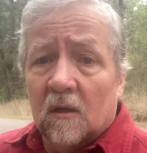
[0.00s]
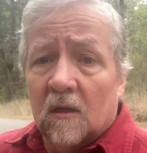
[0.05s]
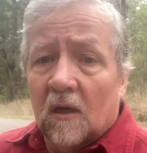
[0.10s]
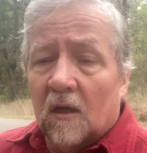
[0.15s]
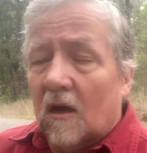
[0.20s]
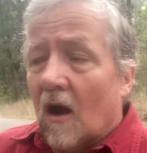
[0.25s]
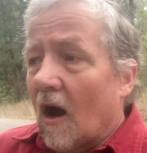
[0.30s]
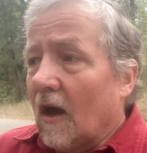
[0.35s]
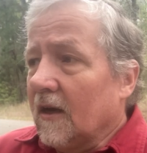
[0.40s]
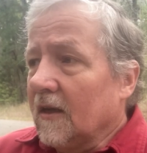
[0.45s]

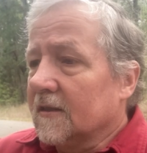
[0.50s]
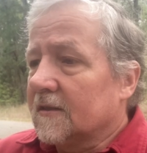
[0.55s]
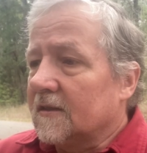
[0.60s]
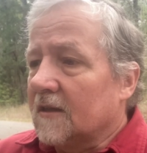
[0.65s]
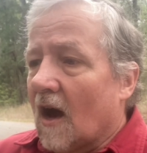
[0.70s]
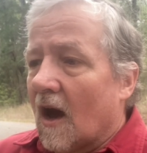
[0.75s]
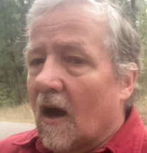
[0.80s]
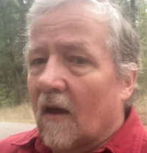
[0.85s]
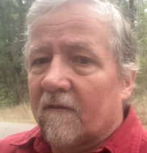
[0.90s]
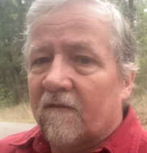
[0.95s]
God is
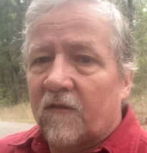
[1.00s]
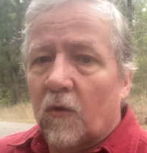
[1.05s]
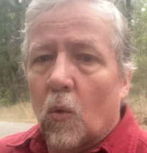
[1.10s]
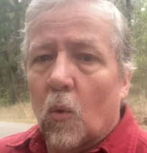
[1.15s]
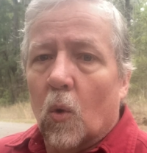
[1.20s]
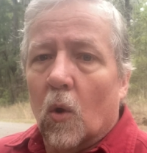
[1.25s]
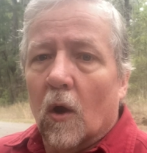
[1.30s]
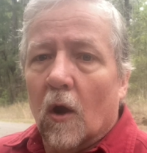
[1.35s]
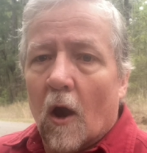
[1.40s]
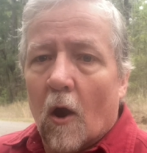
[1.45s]
not
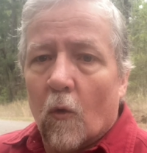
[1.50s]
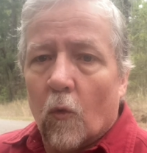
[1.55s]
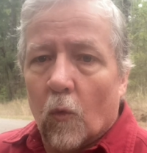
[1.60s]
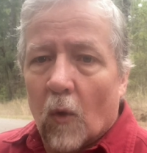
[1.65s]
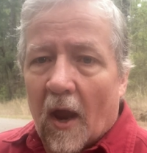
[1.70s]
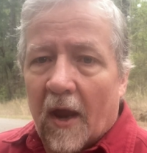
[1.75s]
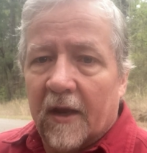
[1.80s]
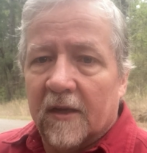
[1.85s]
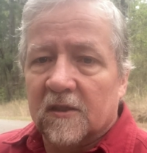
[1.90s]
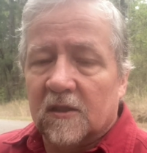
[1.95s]
for
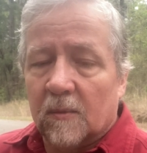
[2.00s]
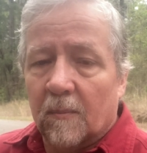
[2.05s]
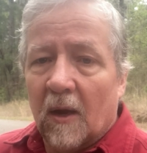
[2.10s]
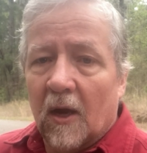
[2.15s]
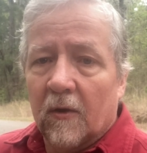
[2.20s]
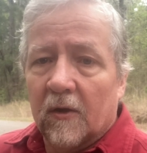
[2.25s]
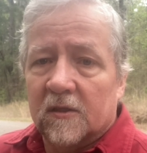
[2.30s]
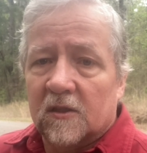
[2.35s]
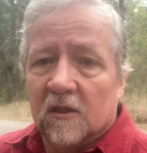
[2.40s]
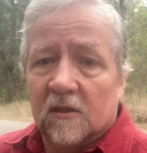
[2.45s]
arranged
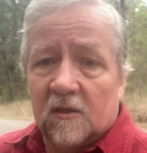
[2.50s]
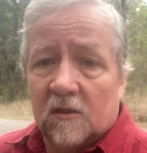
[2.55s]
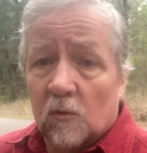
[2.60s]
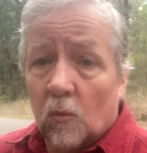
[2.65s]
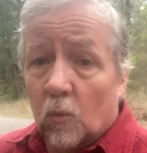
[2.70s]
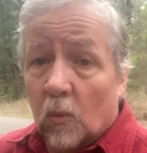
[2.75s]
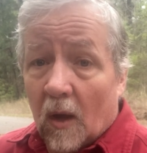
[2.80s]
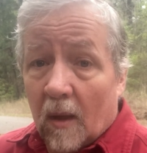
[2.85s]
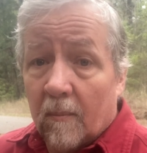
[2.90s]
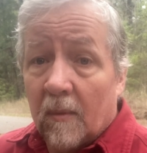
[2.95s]
marriages. You
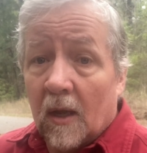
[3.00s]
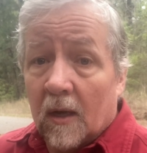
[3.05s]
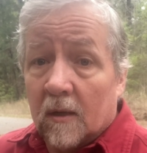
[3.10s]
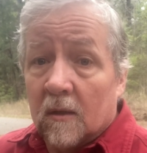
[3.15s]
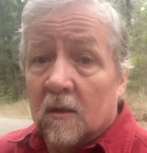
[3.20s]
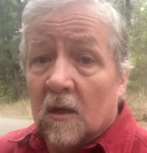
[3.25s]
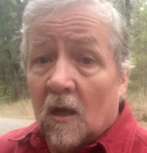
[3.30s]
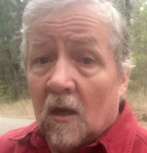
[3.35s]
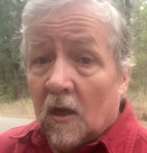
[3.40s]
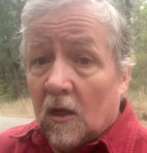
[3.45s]

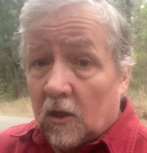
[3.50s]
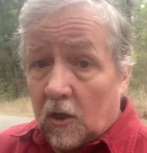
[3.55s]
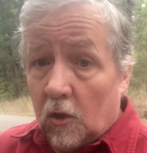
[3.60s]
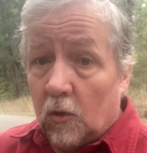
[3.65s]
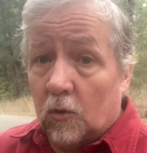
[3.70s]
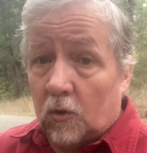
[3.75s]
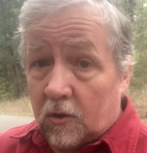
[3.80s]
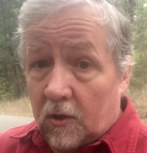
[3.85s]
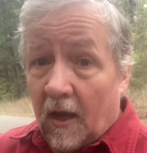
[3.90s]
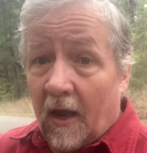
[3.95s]
women,
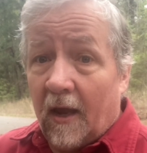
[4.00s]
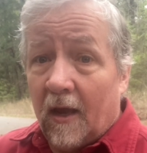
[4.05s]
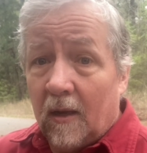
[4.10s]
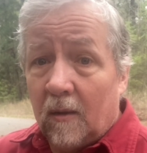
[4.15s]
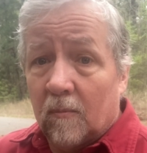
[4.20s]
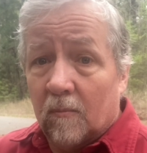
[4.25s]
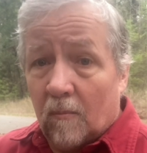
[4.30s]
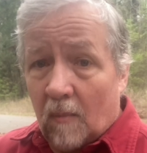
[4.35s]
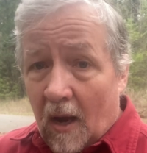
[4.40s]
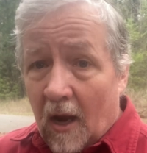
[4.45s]
you
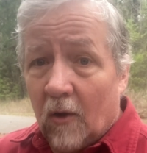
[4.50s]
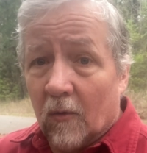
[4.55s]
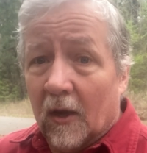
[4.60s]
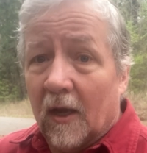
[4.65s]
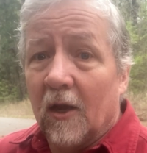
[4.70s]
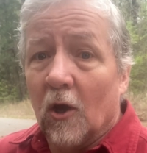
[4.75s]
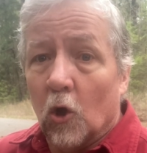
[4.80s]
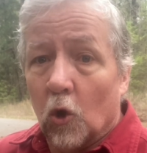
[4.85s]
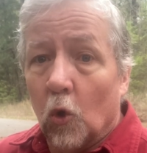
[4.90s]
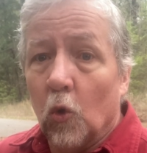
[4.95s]
can
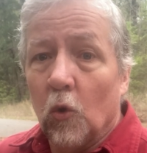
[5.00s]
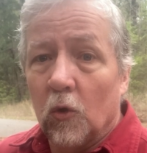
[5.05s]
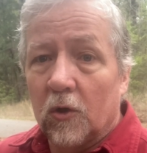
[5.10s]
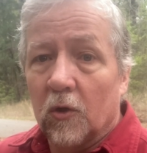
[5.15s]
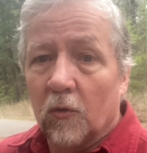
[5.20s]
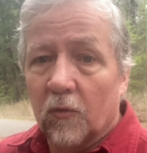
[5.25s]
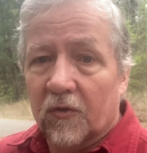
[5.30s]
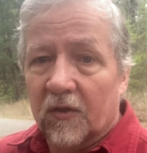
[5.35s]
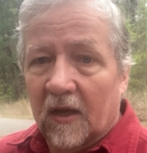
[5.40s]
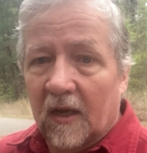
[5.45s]
marry who
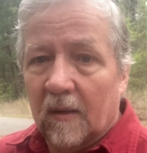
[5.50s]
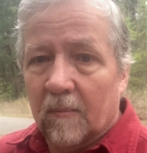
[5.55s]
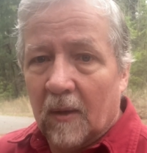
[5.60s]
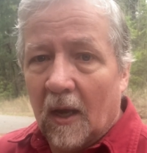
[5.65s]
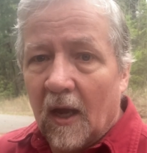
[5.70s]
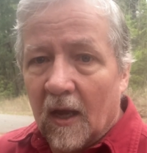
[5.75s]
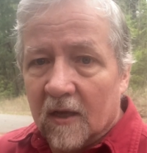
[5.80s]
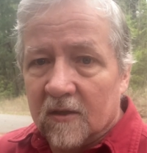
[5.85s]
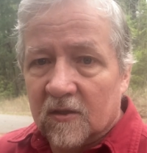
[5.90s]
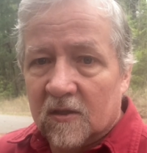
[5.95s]
you think
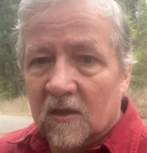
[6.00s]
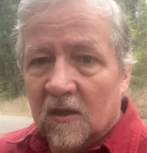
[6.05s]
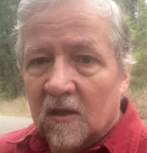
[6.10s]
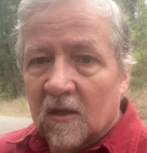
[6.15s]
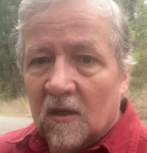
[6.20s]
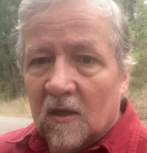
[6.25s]
best.